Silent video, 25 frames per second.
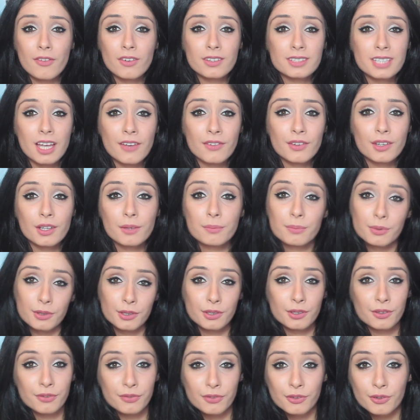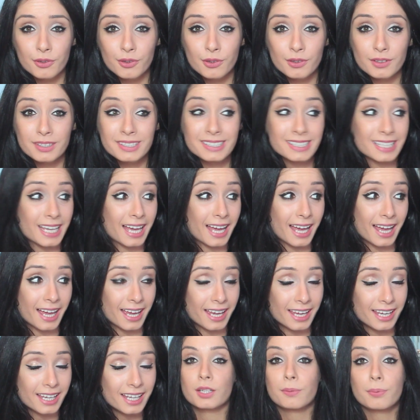everyone's having a beautiful
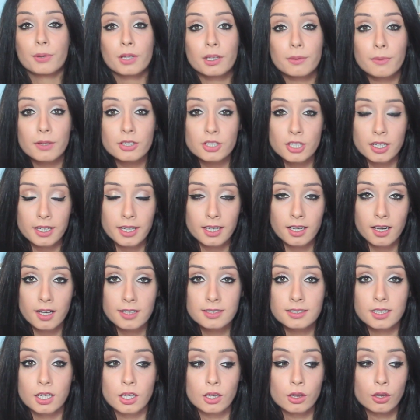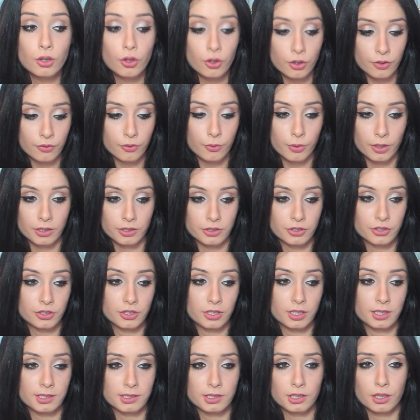day. So pretty much I get asked a lot of
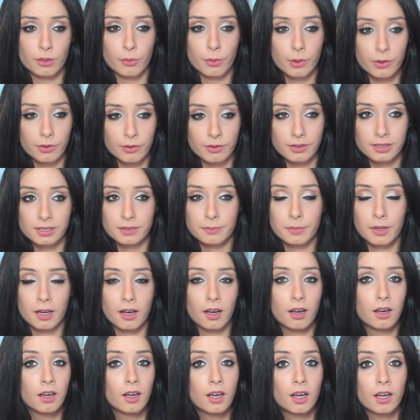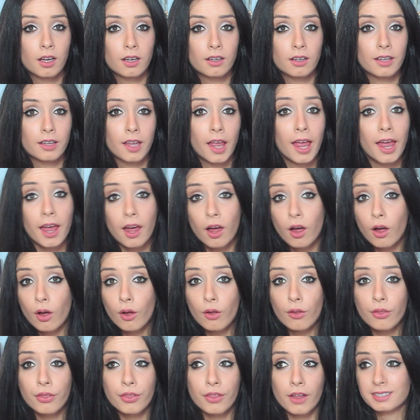questions, you know, whether it's about
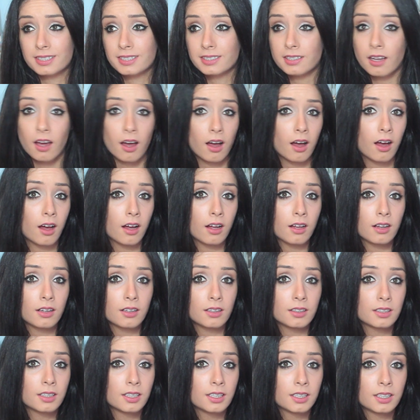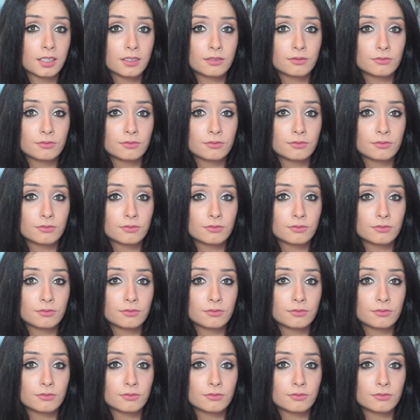health, style,